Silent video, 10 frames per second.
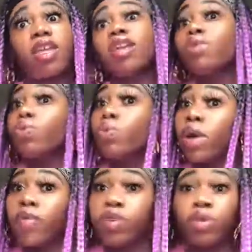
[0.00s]

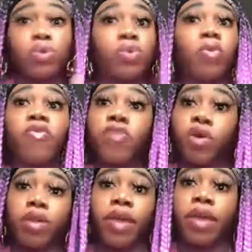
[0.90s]
whoever you feel
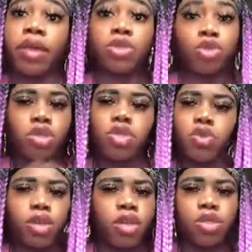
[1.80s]
like is
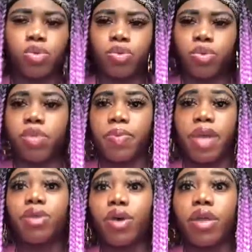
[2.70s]
trustworthy to depend
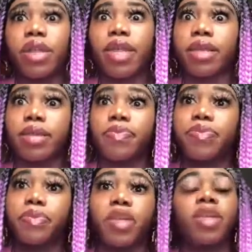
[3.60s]
on, like
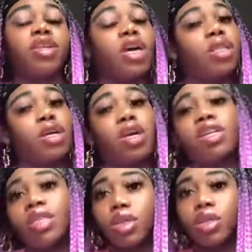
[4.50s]
another
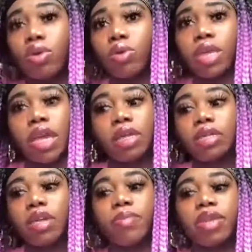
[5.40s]
adult that
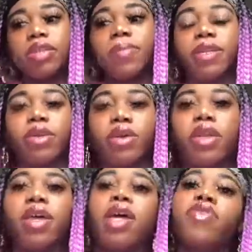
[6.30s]
can be dependent on.
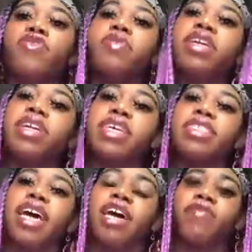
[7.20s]
For me, yes, I
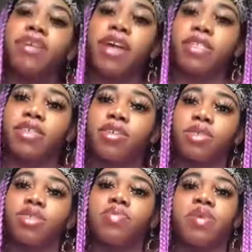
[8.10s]
have the guidance
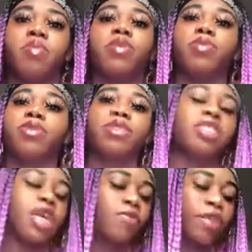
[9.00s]
counselors, but me personally, I
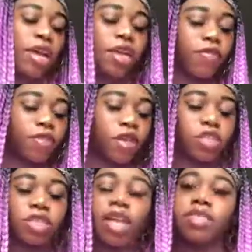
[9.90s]
have not ever talked to
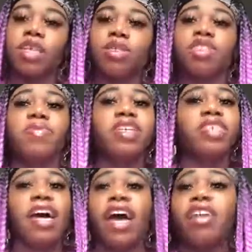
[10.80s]
guidance counselors because
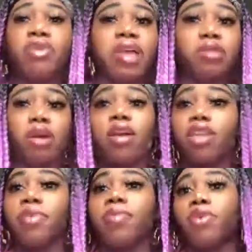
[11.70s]
I don't like talking to
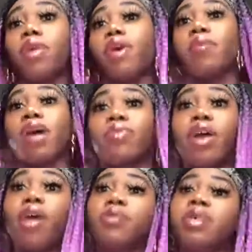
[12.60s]
people about my
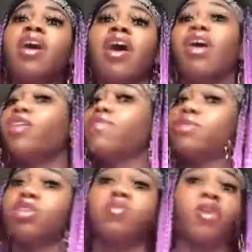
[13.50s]
problems. I don't even talk
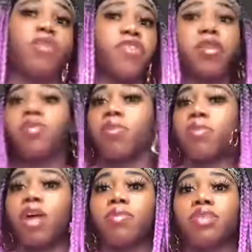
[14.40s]
to my own family about my
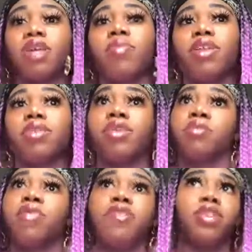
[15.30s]
problems. I barely talk to my
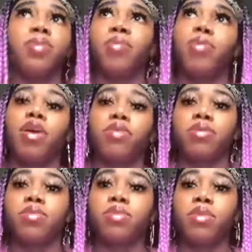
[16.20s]
friends about my problems.
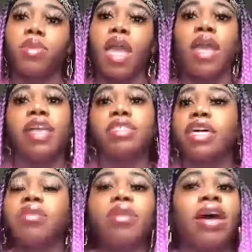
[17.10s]
It's
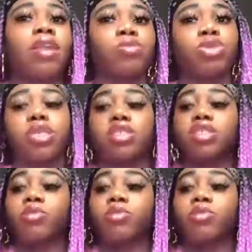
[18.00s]
not that I don't trust them or